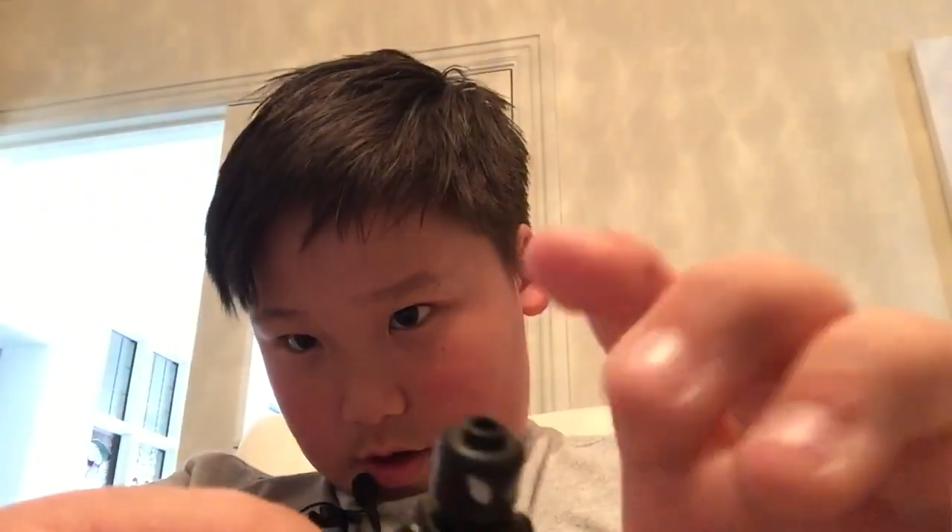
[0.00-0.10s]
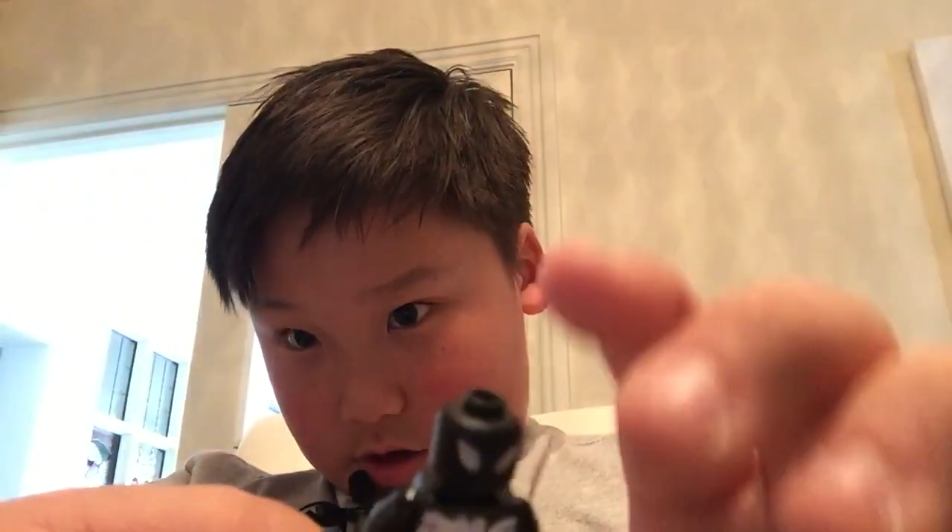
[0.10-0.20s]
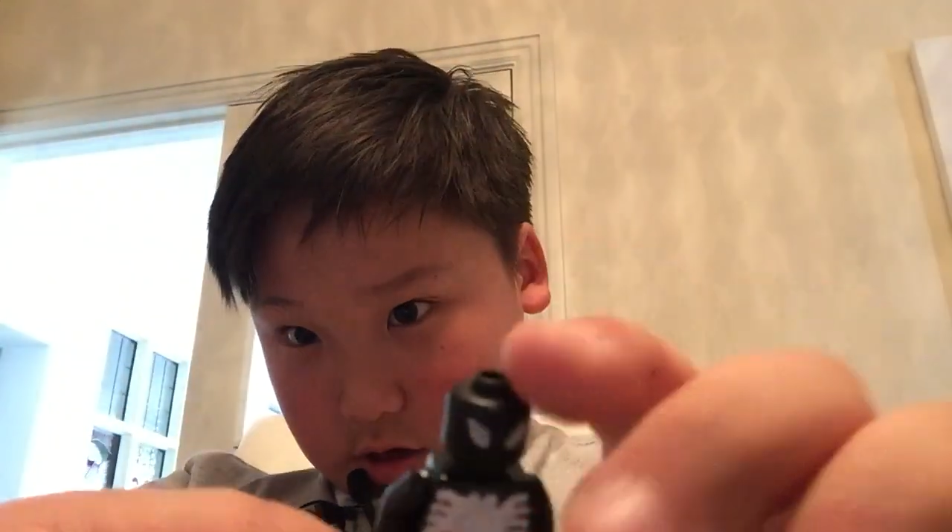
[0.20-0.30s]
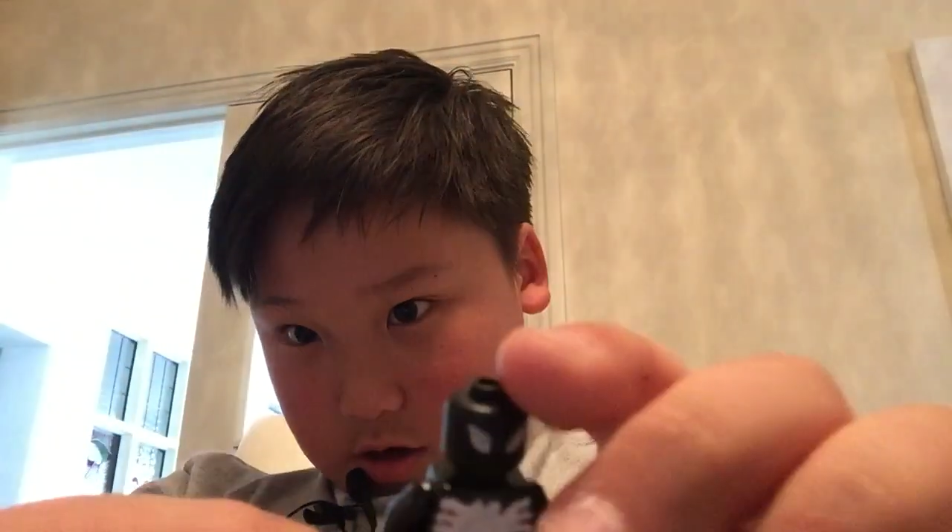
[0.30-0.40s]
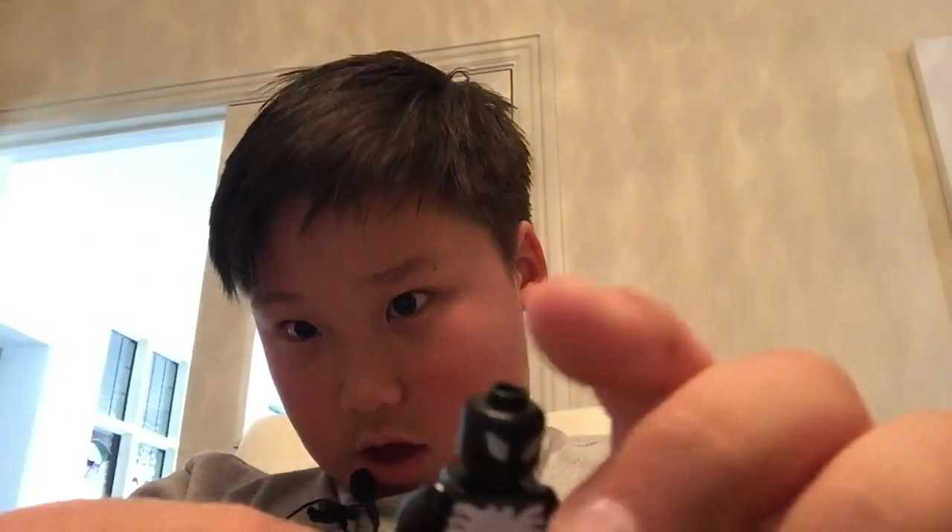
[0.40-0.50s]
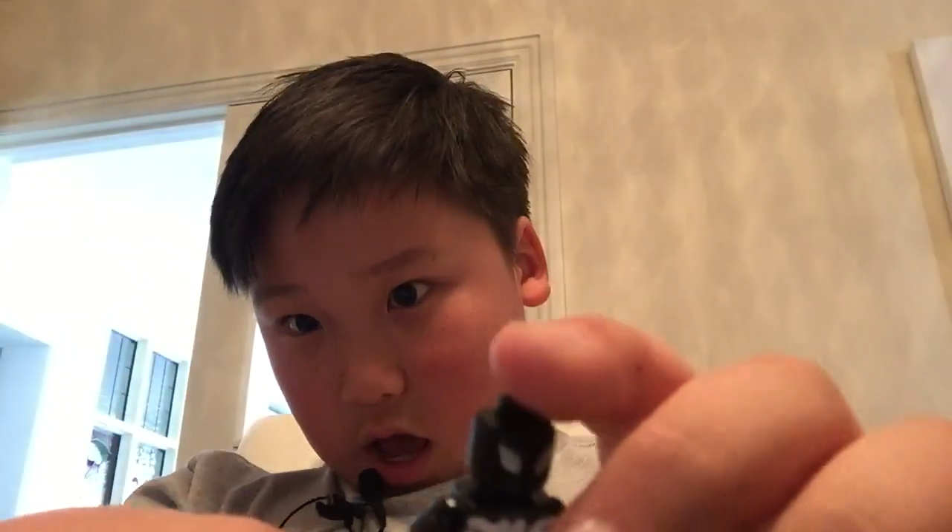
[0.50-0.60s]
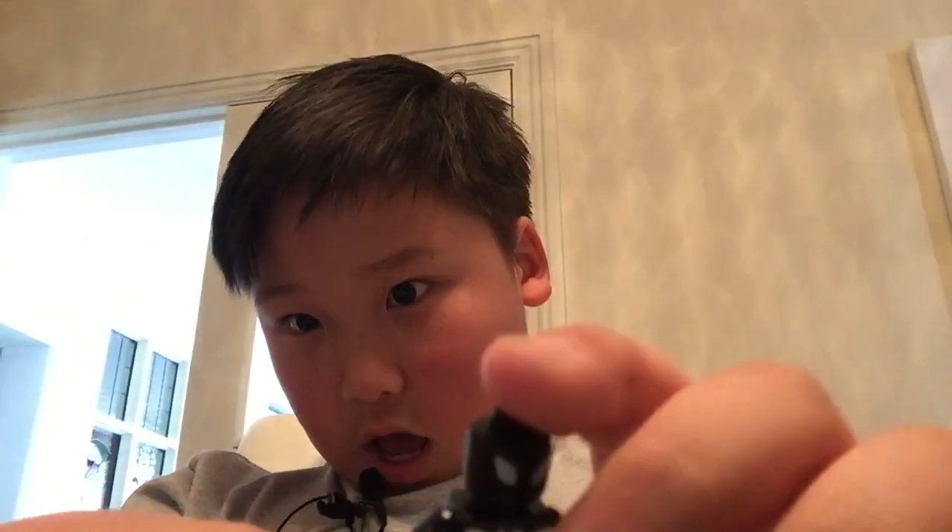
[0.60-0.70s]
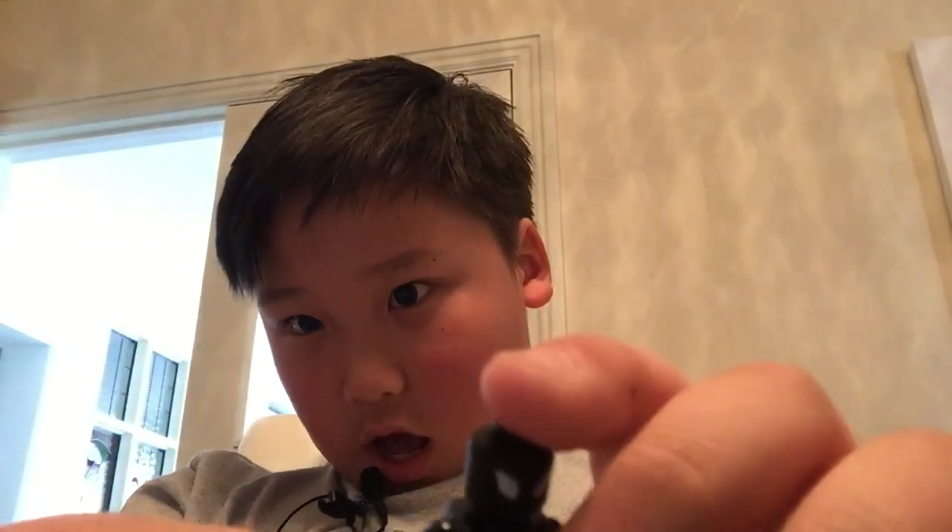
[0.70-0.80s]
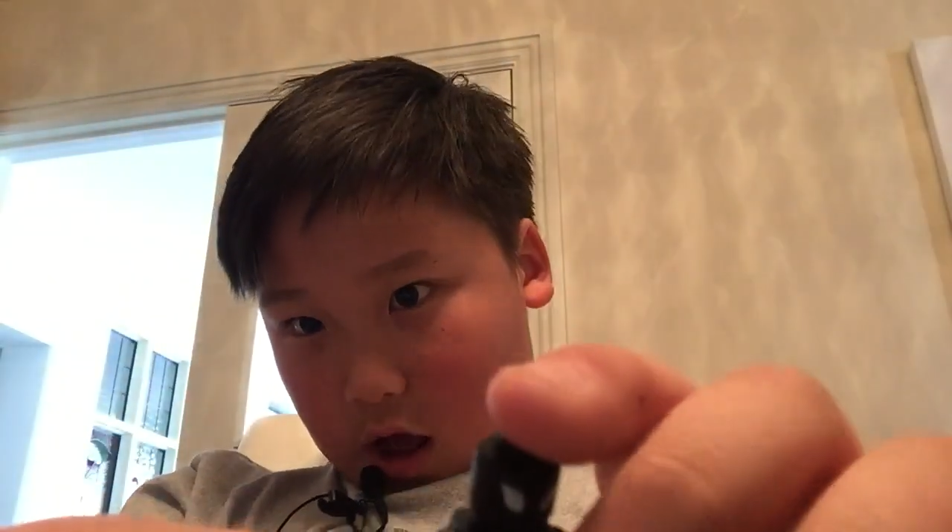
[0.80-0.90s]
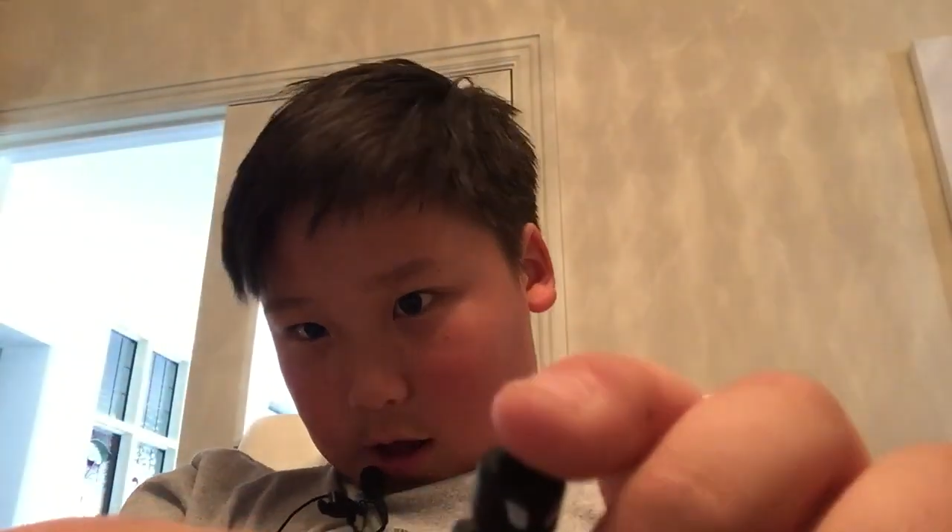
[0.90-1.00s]
So
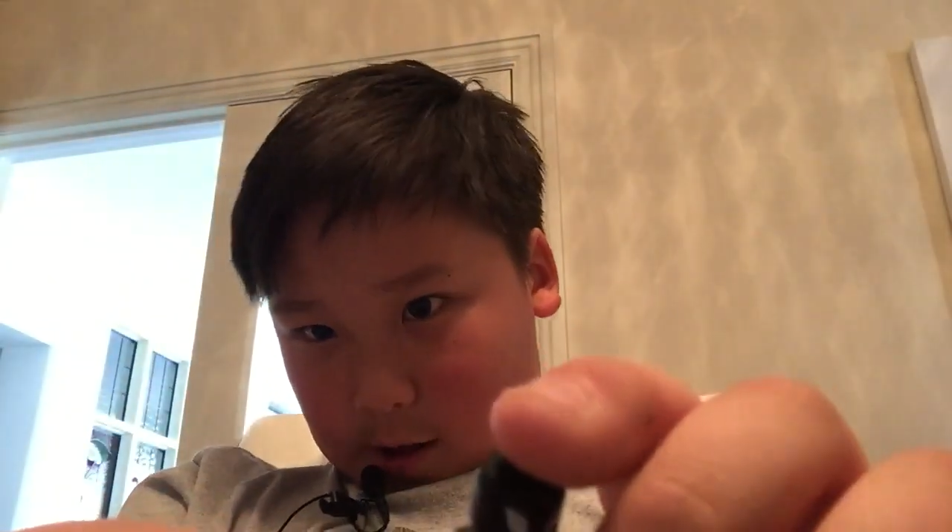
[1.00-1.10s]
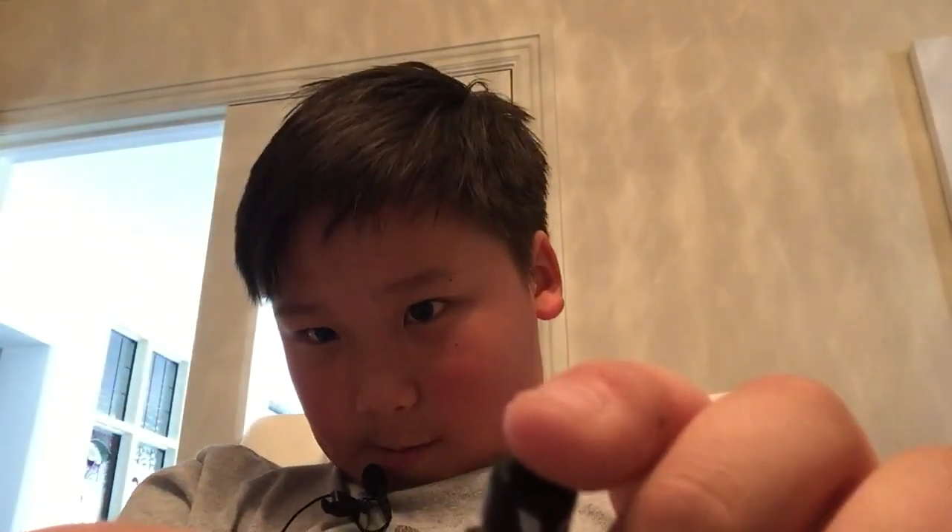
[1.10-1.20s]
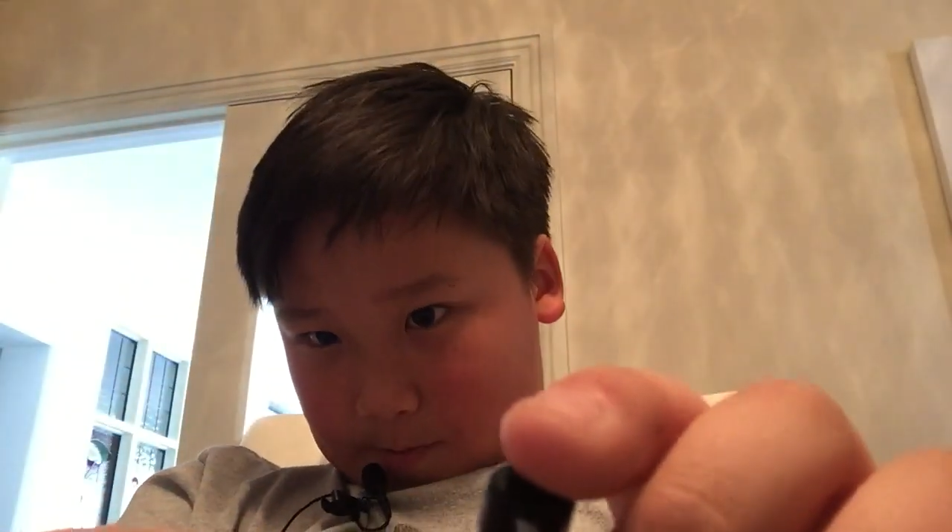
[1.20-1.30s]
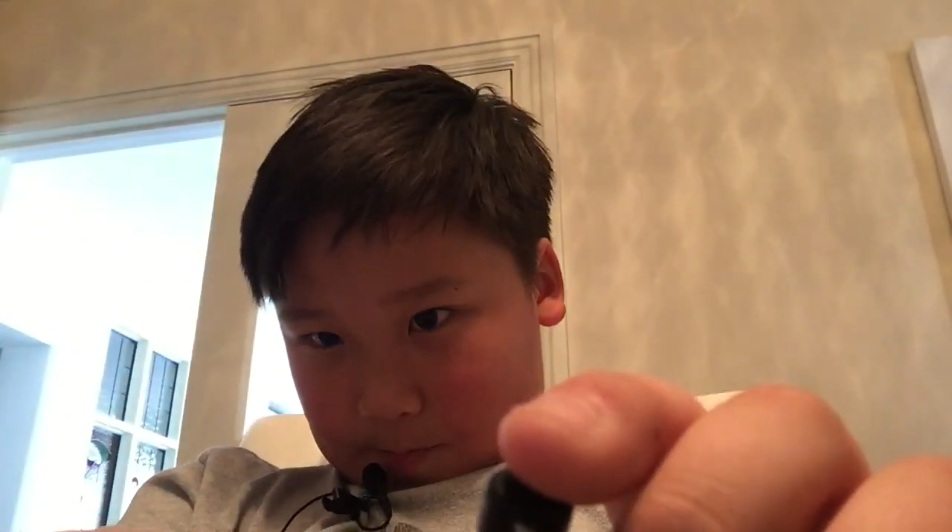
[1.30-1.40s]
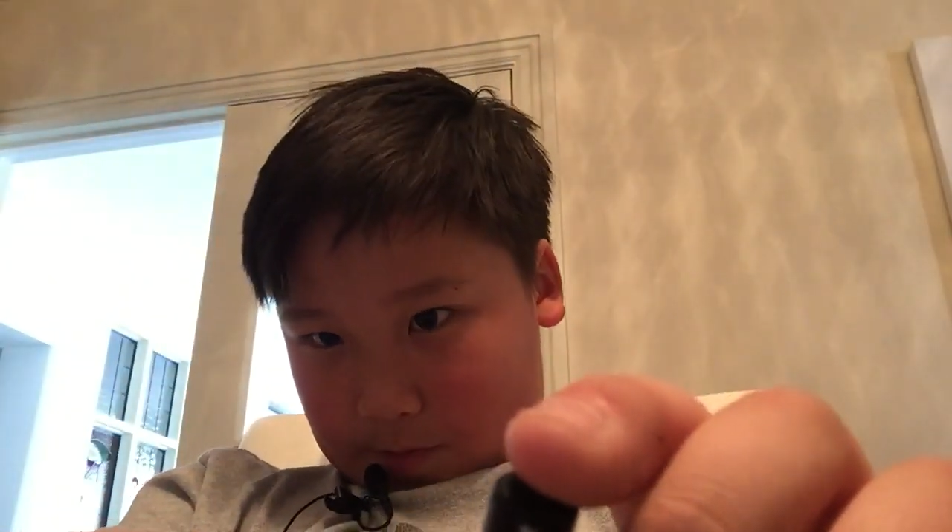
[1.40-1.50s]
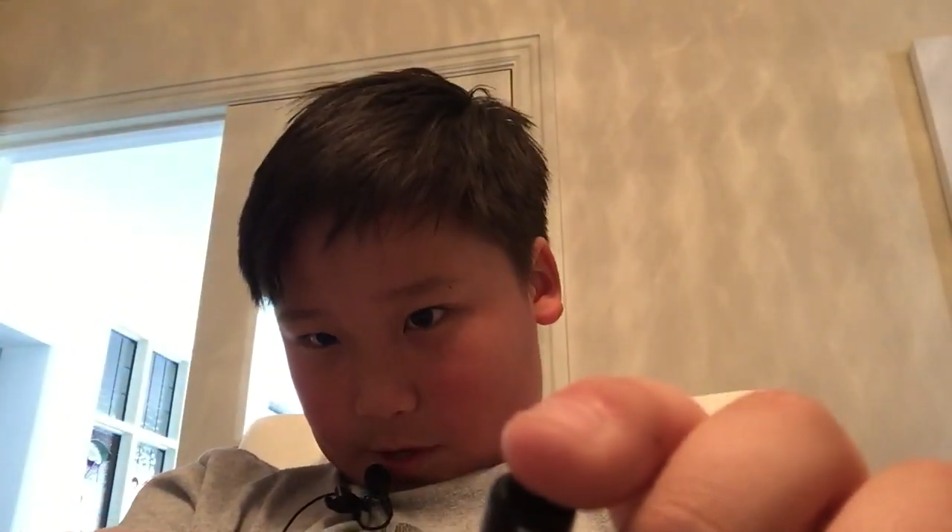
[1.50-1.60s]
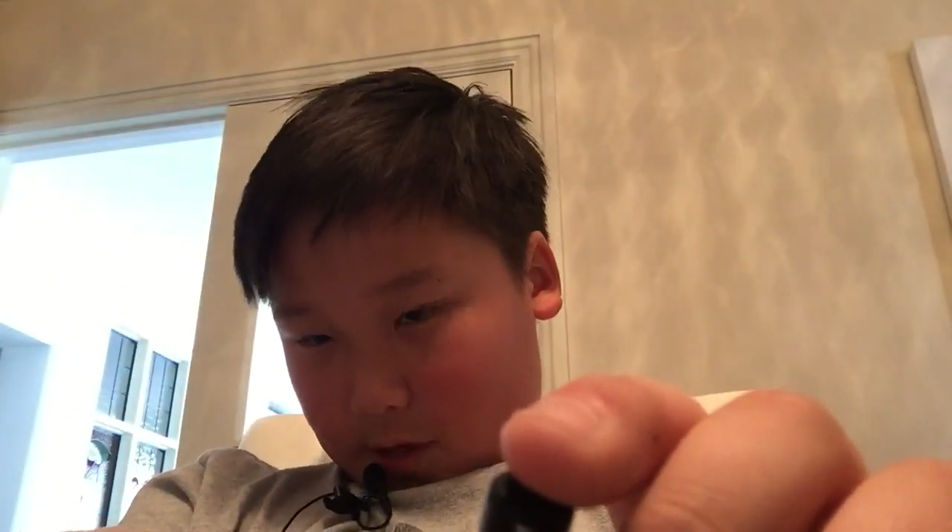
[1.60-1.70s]
I'm